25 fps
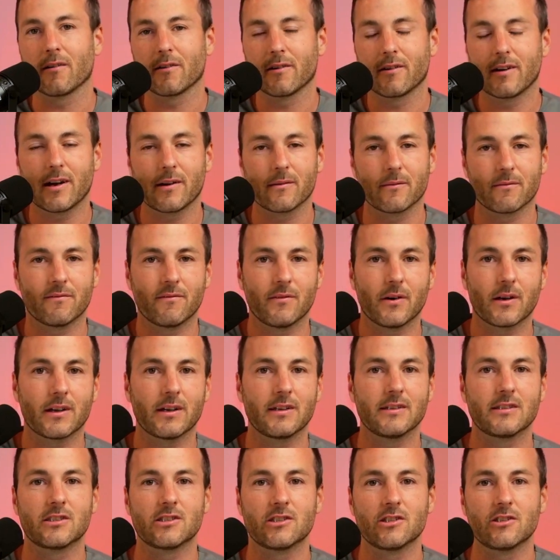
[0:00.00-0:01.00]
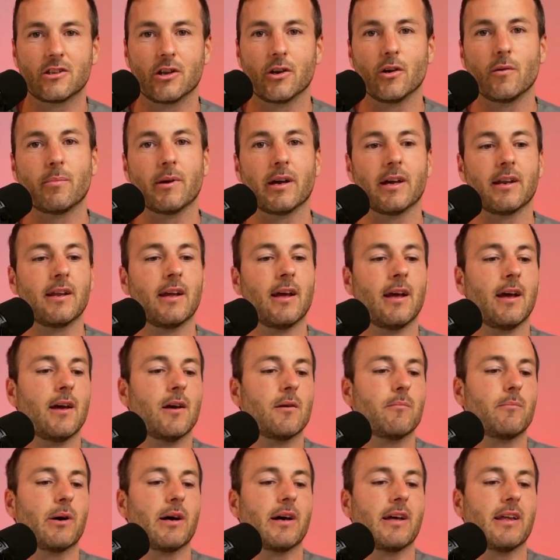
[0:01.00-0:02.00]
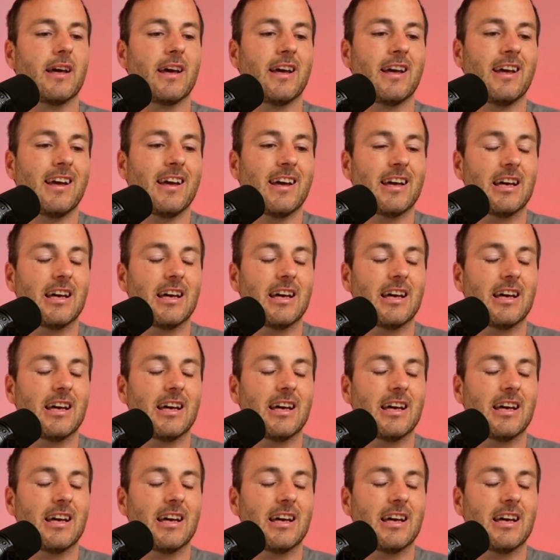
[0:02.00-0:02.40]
They're not fucking stupid, but